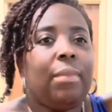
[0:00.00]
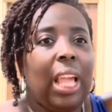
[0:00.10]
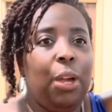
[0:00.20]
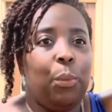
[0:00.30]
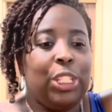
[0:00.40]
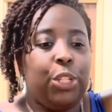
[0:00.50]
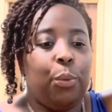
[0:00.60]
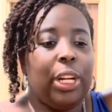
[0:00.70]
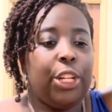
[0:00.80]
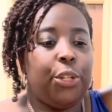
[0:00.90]
And what you
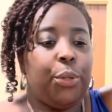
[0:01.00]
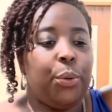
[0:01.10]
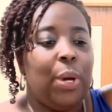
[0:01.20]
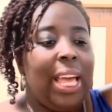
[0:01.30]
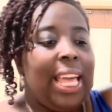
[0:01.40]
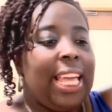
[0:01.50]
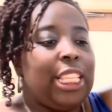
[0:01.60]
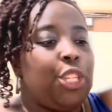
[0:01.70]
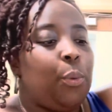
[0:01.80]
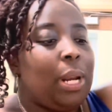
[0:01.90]
wanna do is
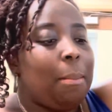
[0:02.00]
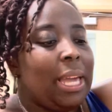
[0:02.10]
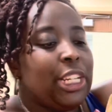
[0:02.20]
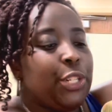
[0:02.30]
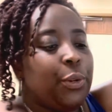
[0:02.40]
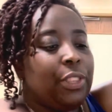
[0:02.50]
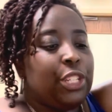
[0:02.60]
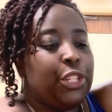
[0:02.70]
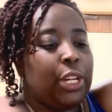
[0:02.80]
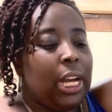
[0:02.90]
you wanna make sure that
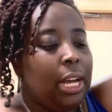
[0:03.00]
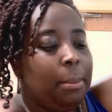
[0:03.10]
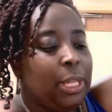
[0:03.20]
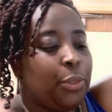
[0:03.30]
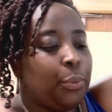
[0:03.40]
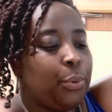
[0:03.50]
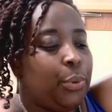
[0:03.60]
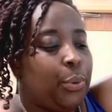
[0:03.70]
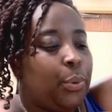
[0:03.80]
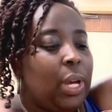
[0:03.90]
you're coming
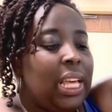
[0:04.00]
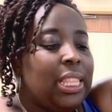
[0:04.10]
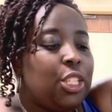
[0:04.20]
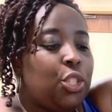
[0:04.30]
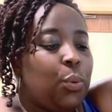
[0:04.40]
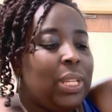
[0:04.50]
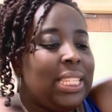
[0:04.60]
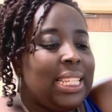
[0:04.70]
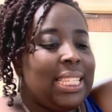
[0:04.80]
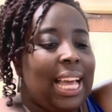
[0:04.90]
through the
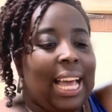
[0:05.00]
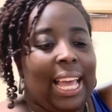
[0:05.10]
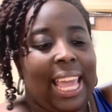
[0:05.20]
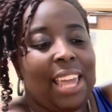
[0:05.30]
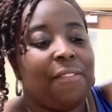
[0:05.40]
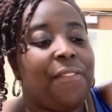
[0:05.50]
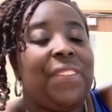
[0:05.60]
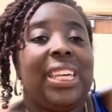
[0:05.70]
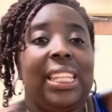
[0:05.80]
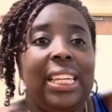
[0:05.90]
twisty tie and
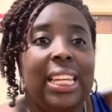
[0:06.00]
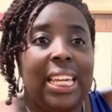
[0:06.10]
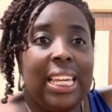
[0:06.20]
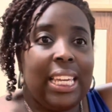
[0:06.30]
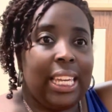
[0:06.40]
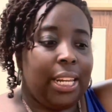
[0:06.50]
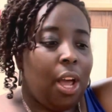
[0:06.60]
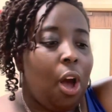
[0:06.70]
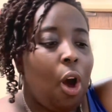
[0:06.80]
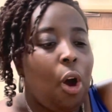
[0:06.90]
filling in
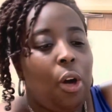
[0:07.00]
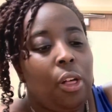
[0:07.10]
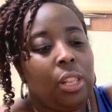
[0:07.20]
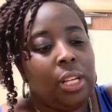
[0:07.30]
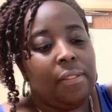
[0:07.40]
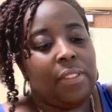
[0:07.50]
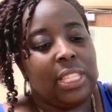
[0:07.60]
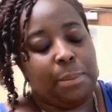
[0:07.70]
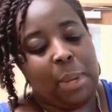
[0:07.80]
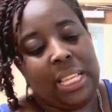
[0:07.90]
all of the
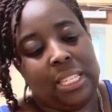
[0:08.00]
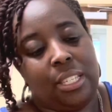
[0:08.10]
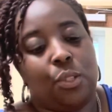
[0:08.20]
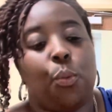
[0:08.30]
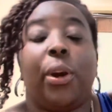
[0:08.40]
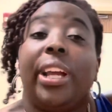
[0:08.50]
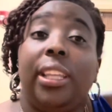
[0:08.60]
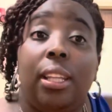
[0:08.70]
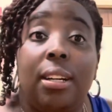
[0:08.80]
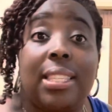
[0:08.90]
spaces where it
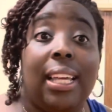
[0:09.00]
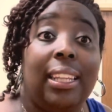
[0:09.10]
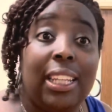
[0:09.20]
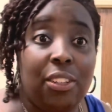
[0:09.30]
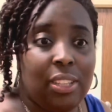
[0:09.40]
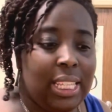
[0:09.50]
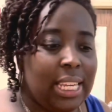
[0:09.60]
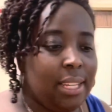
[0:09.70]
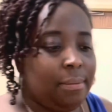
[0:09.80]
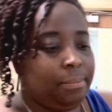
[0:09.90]
looks a little
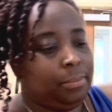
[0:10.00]
thin.